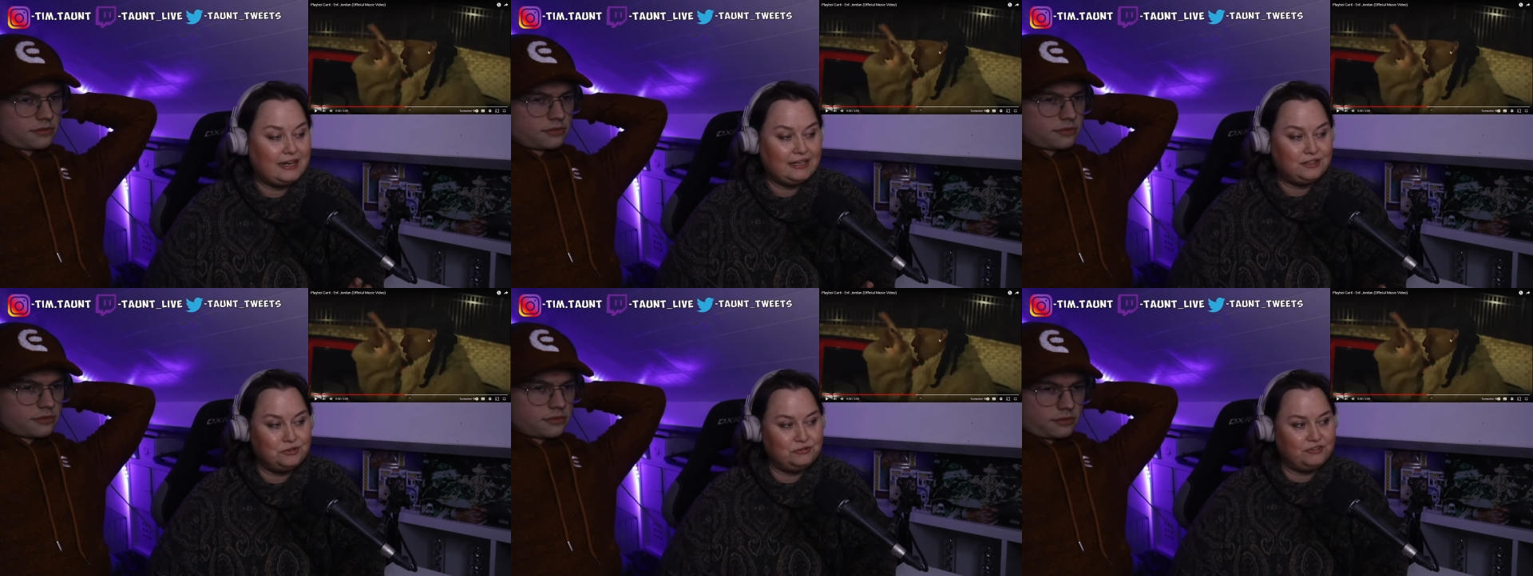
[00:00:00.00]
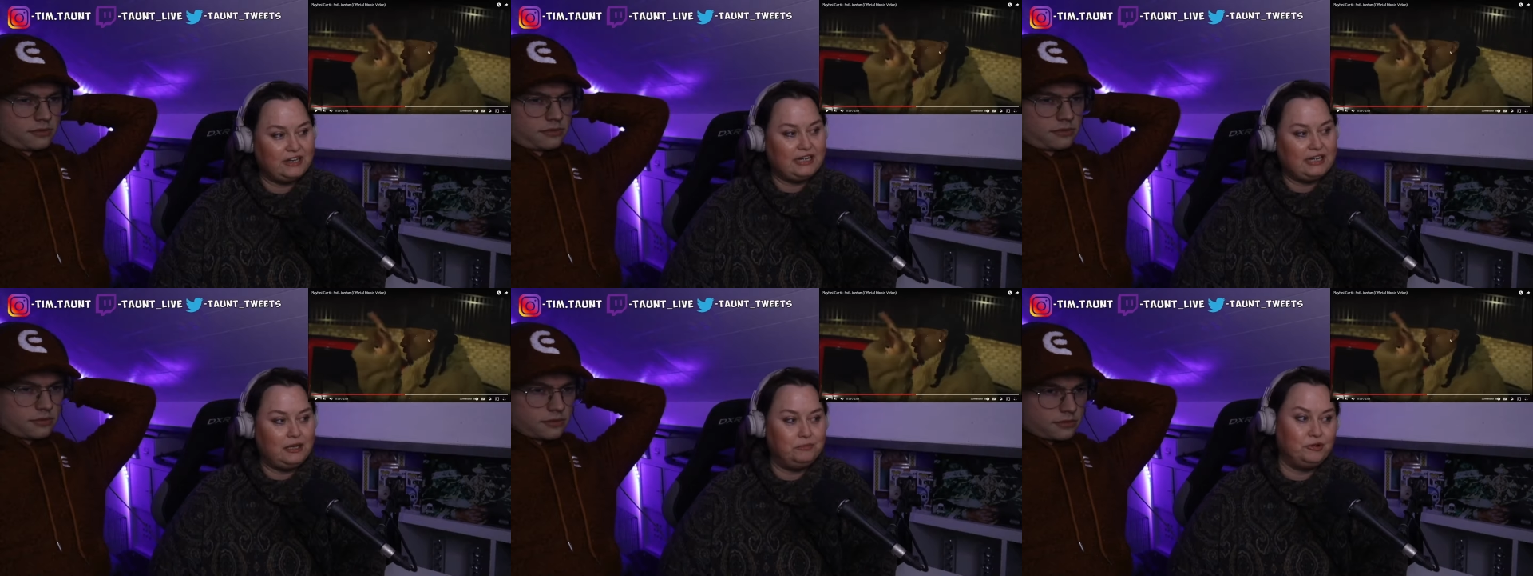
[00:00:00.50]
Speaker 1: I don't find
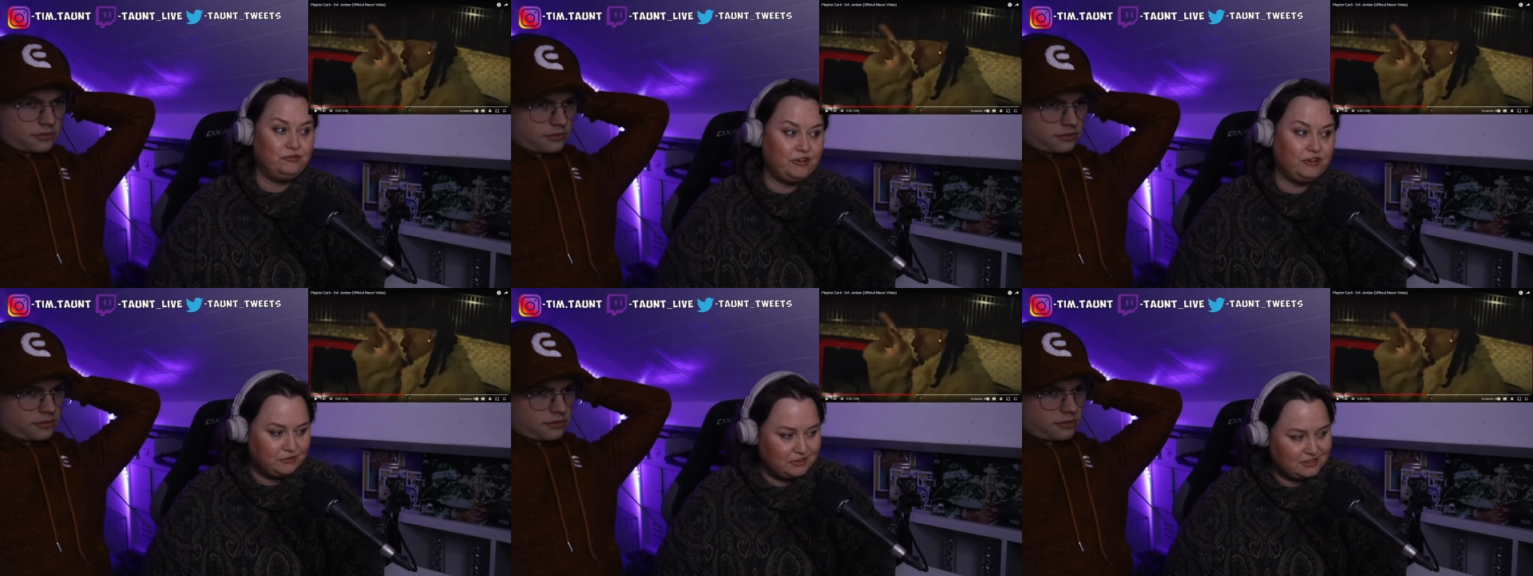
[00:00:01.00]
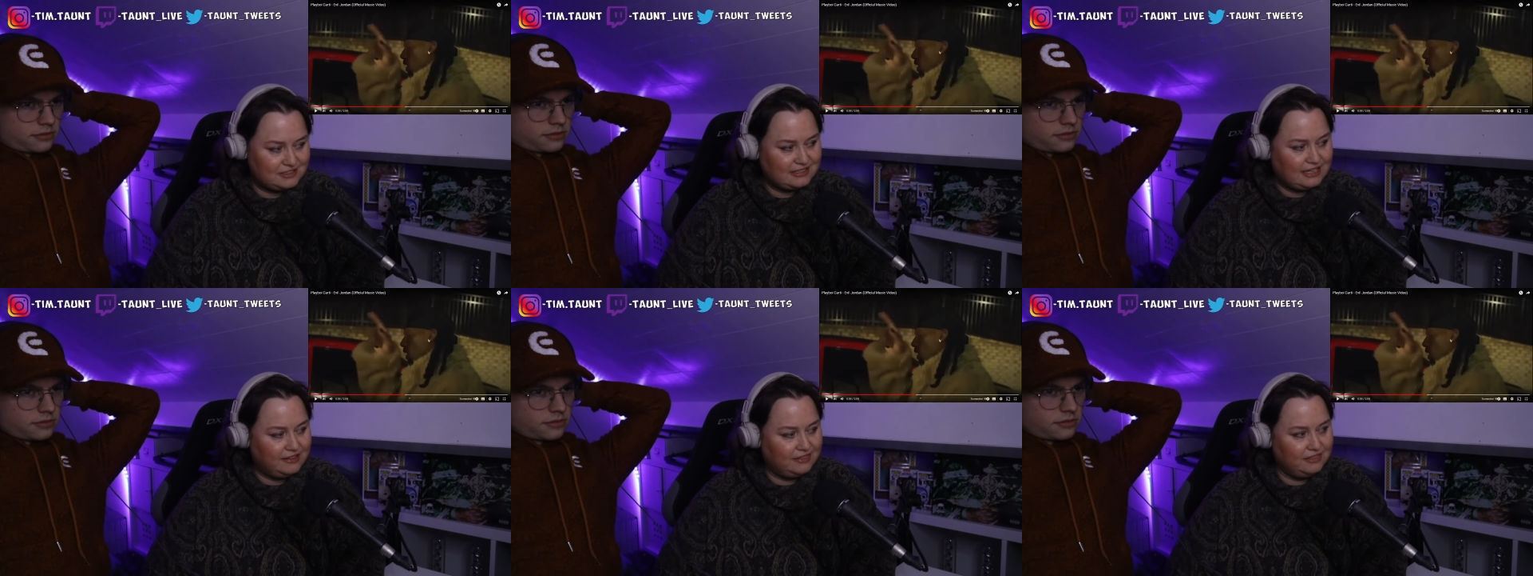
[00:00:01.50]
any profoundness
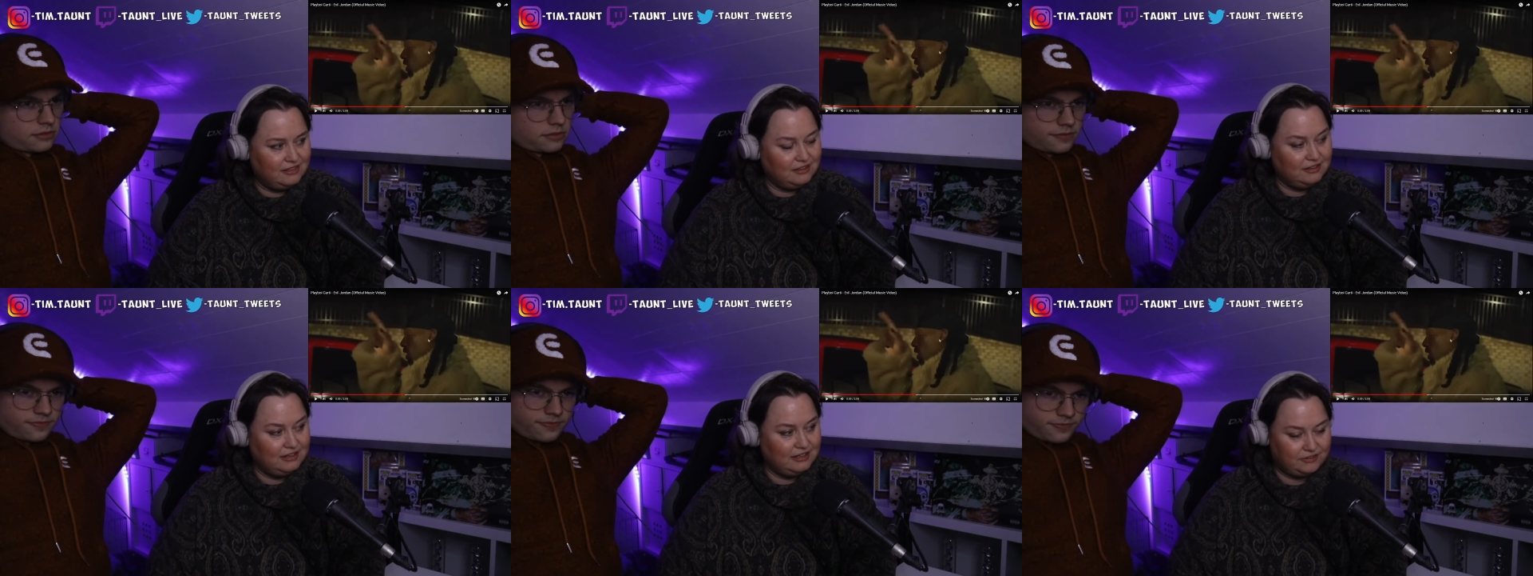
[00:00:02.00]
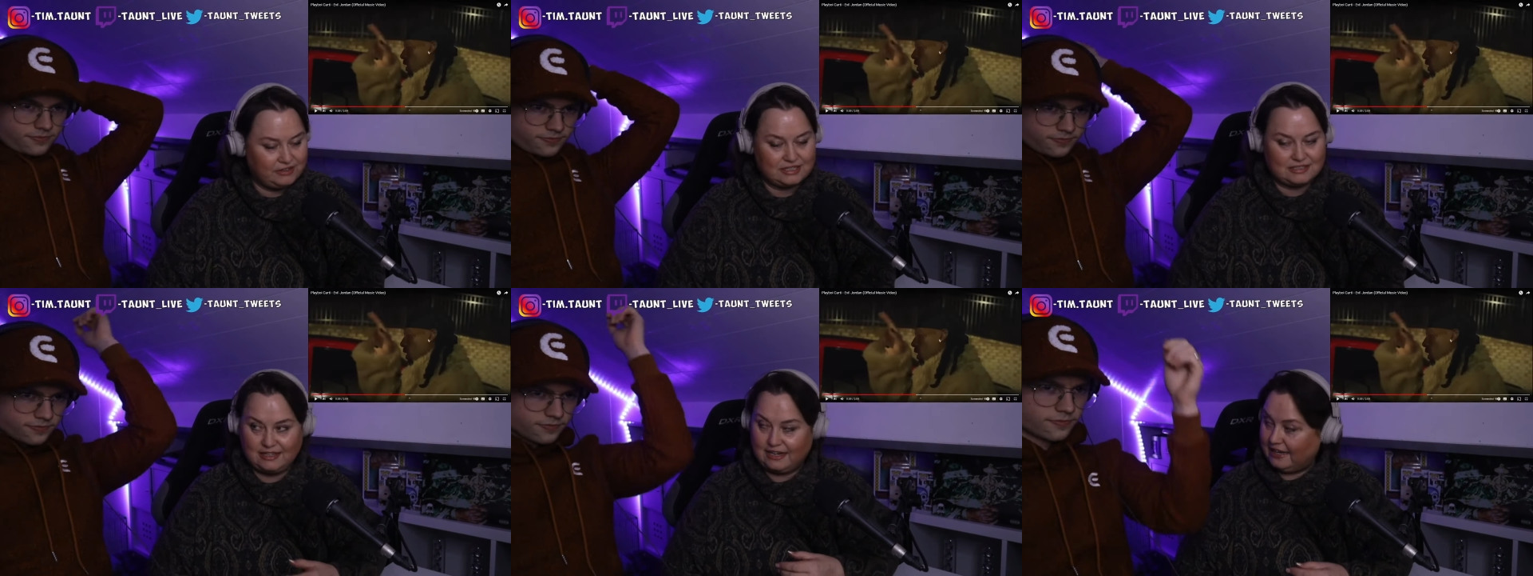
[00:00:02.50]
in the lyrics
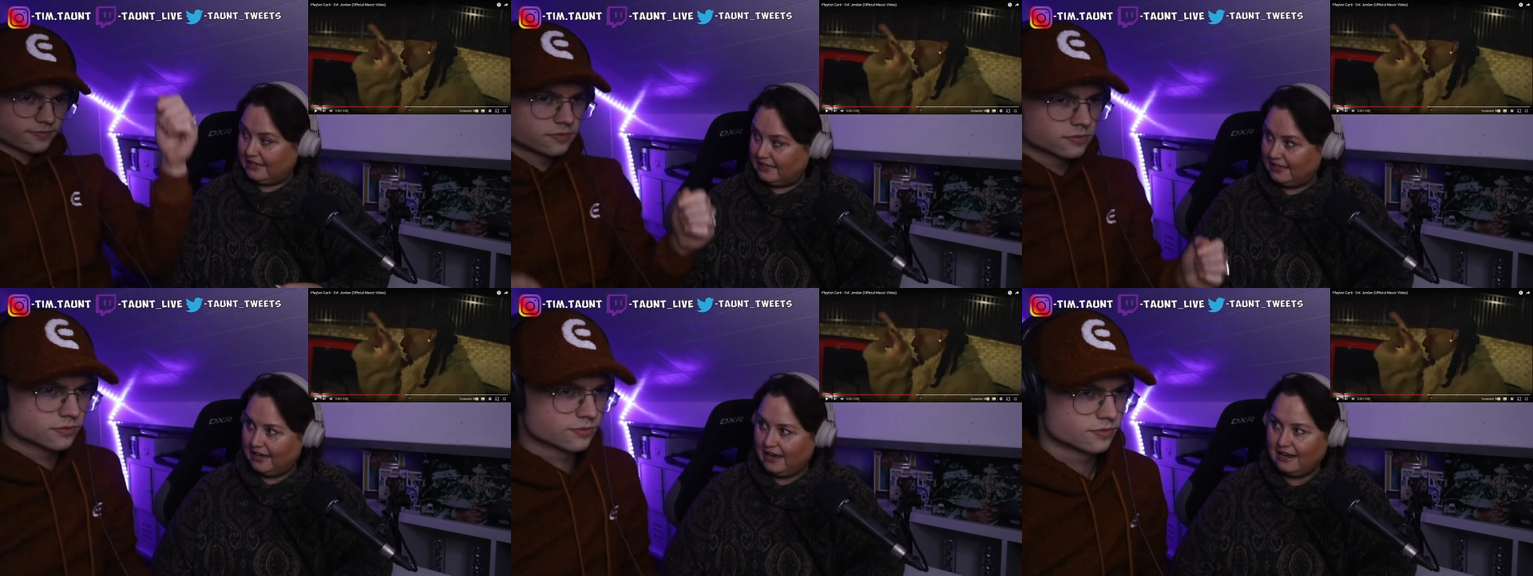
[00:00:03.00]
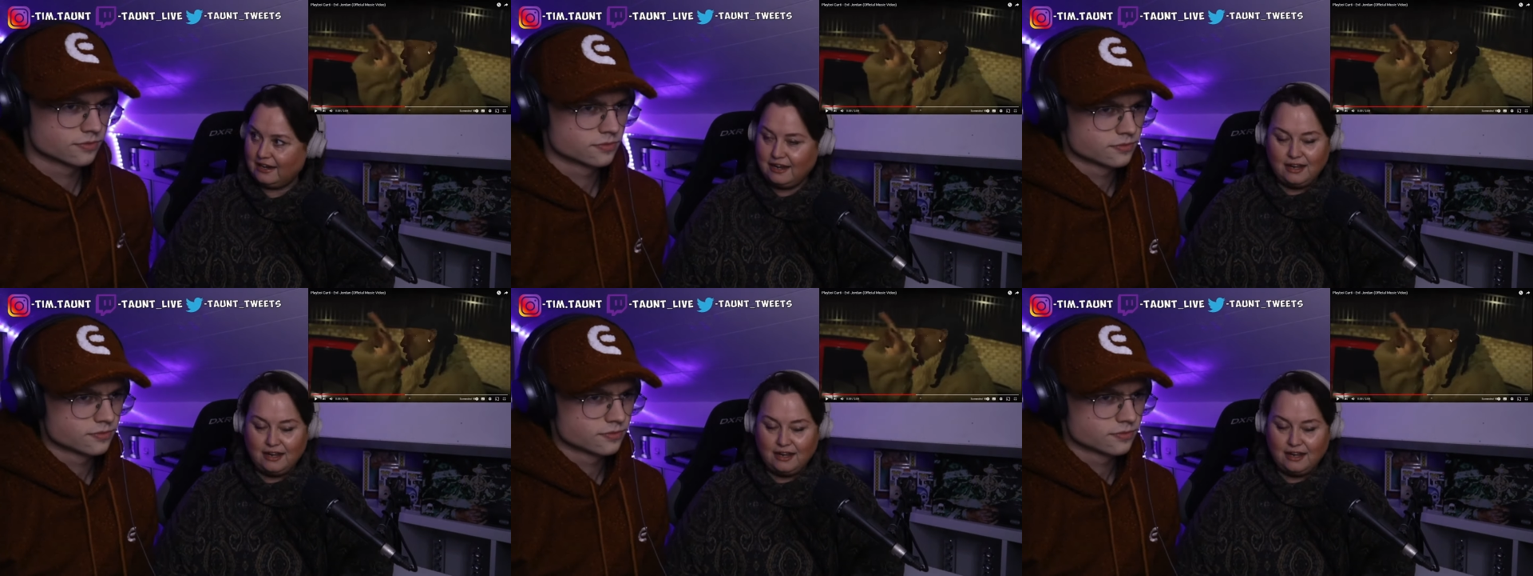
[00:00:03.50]
that I get.